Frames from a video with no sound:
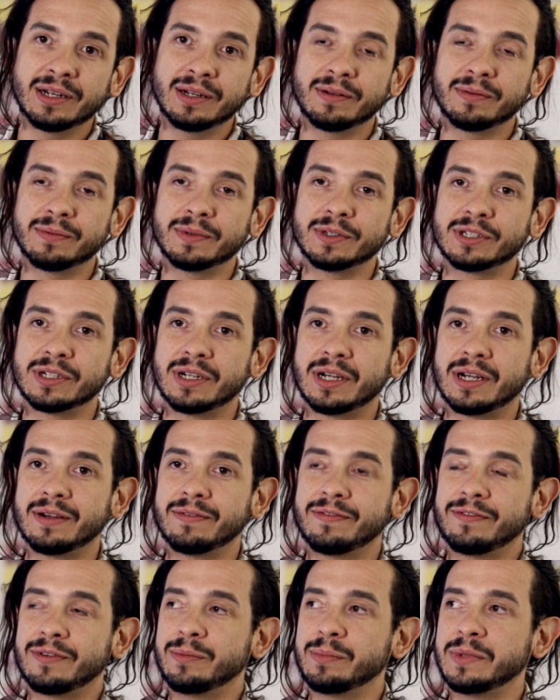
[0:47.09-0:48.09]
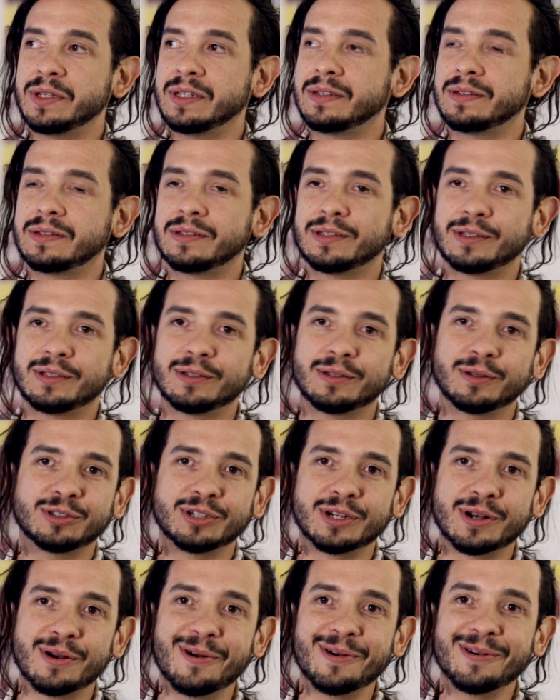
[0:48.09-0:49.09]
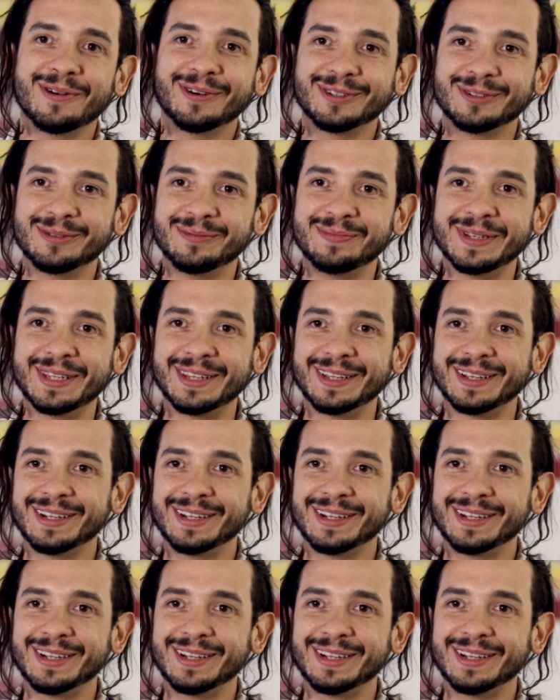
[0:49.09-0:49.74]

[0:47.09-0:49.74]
which for me is such an honor to be